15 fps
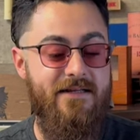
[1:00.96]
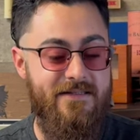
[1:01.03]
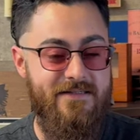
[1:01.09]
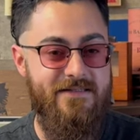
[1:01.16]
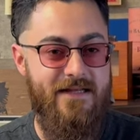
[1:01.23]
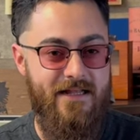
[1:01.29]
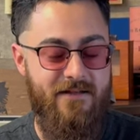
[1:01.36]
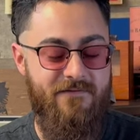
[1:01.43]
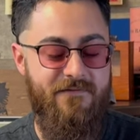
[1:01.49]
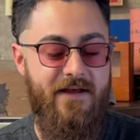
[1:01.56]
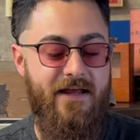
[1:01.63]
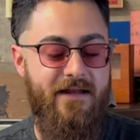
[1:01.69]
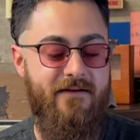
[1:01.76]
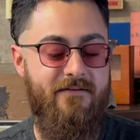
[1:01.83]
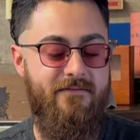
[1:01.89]
in
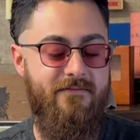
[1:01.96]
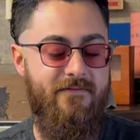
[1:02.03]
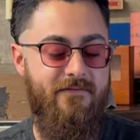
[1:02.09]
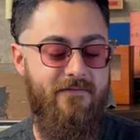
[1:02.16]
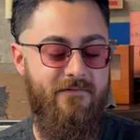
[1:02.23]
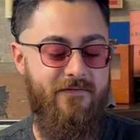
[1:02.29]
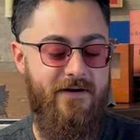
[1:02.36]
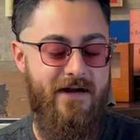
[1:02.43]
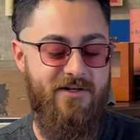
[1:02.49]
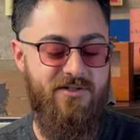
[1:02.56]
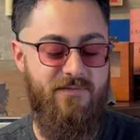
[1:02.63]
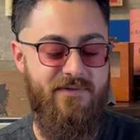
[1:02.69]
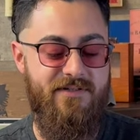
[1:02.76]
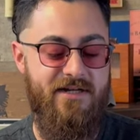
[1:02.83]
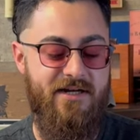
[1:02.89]
cellophane for
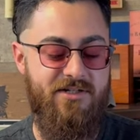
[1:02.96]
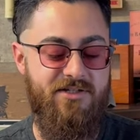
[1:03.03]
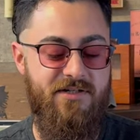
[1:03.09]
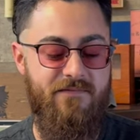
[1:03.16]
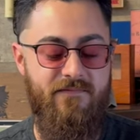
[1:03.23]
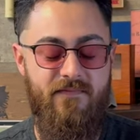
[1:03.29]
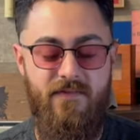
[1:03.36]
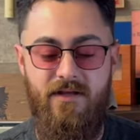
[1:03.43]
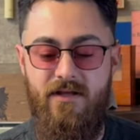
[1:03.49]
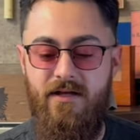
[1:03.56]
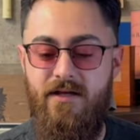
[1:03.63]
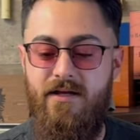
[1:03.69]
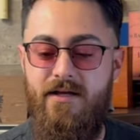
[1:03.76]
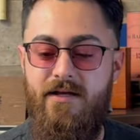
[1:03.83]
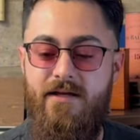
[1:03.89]
extra protection.
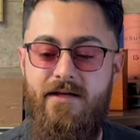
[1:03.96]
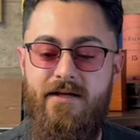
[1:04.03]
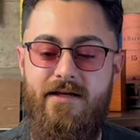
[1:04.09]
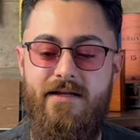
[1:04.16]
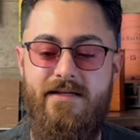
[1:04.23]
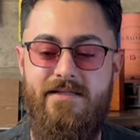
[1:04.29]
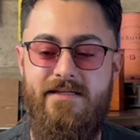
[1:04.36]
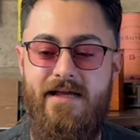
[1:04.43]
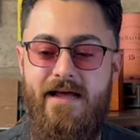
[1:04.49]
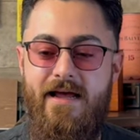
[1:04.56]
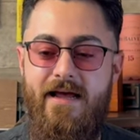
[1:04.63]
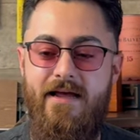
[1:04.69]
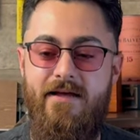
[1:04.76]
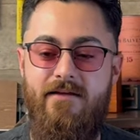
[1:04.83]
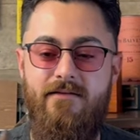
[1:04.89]
It is
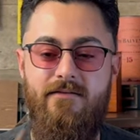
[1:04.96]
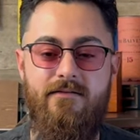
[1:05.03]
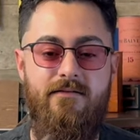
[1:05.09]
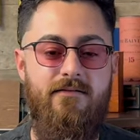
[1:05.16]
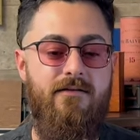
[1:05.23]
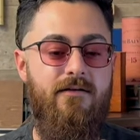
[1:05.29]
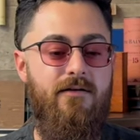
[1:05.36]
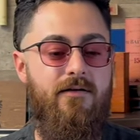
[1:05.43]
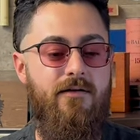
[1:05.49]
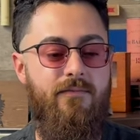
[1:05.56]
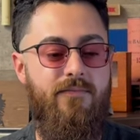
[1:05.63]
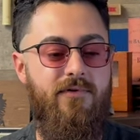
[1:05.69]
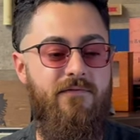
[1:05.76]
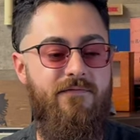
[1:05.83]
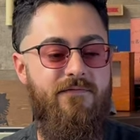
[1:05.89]
a
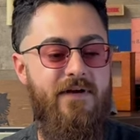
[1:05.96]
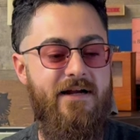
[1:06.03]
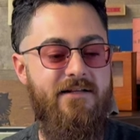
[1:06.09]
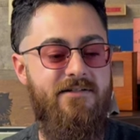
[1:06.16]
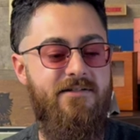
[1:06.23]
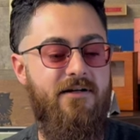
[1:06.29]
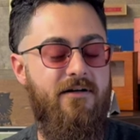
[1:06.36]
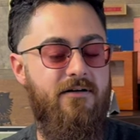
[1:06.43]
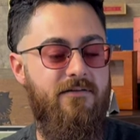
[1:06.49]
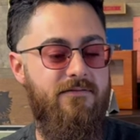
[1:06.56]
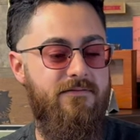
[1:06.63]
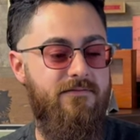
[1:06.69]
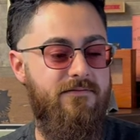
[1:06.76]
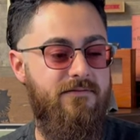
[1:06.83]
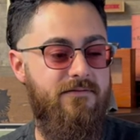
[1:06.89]

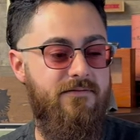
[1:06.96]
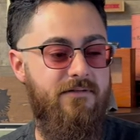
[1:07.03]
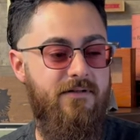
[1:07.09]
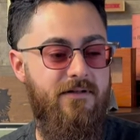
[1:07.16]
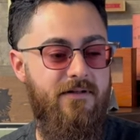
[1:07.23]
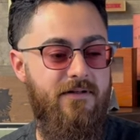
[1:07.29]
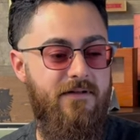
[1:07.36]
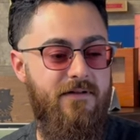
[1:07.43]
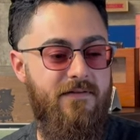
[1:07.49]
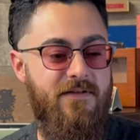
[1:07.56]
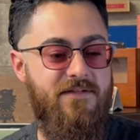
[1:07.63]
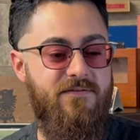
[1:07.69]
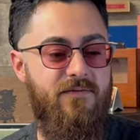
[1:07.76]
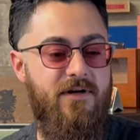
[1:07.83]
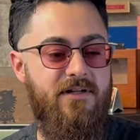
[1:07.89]
Perfecto,
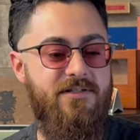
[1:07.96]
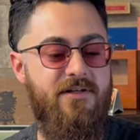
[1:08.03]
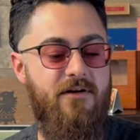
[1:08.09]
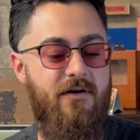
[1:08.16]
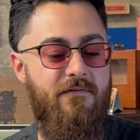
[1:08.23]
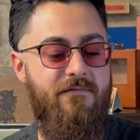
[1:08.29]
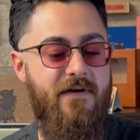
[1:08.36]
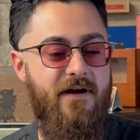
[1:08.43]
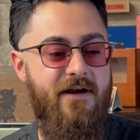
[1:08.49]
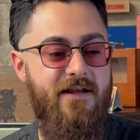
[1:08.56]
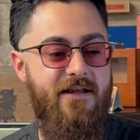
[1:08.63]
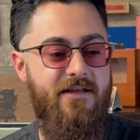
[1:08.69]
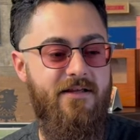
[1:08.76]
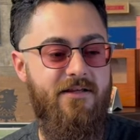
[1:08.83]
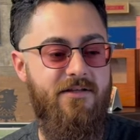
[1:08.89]
this one. So a
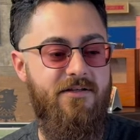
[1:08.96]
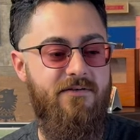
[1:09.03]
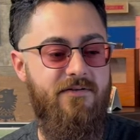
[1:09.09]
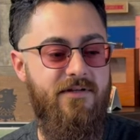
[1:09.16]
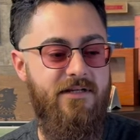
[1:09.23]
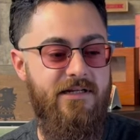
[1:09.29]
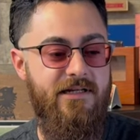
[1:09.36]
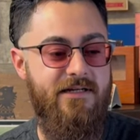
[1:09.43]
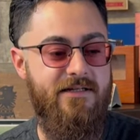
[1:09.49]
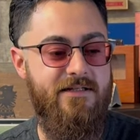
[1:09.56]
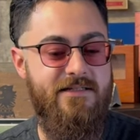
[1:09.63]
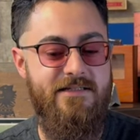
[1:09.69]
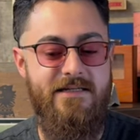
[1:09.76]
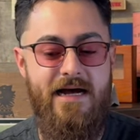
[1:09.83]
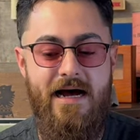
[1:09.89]
very unique
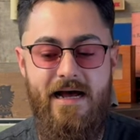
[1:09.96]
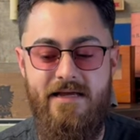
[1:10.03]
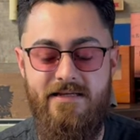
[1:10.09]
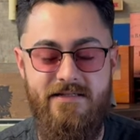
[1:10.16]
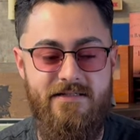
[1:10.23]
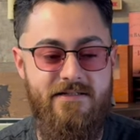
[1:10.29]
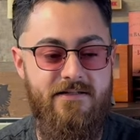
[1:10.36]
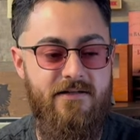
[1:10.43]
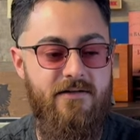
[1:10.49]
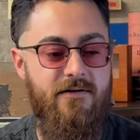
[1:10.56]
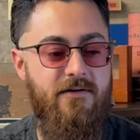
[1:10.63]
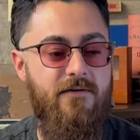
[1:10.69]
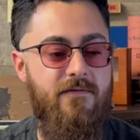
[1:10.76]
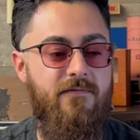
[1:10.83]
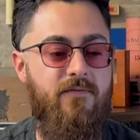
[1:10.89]
size
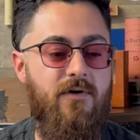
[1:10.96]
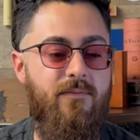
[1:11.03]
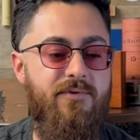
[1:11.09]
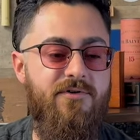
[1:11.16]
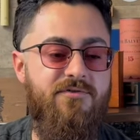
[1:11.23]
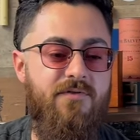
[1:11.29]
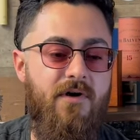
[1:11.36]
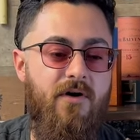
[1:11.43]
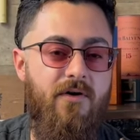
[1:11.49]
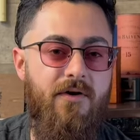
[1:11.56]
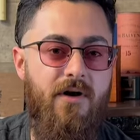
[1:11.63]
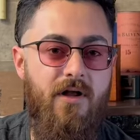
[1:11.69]
for Padron,